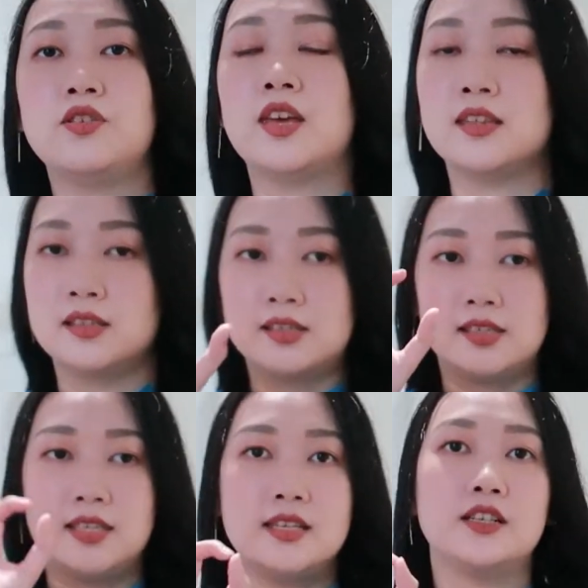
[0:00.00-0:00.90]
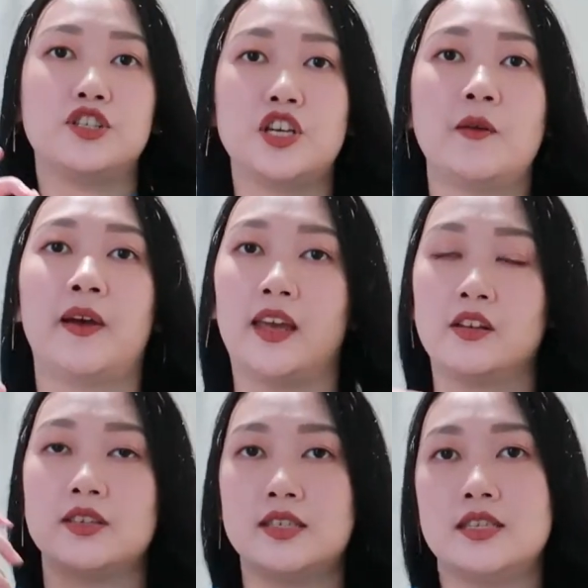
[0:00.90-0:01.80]
you can just see the shape, I
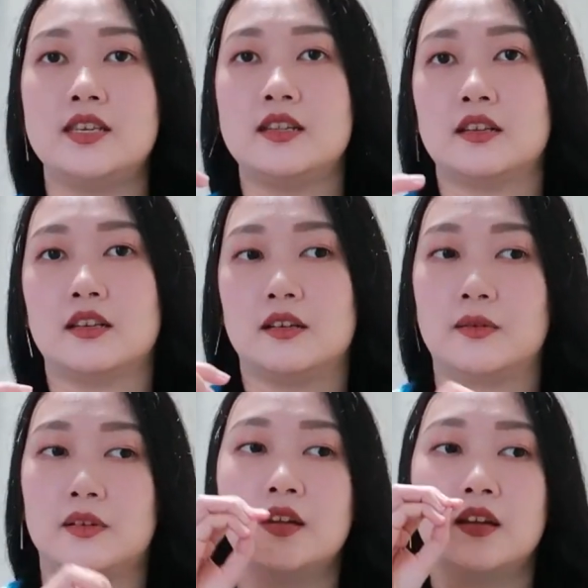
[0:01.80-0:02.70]
cannot see the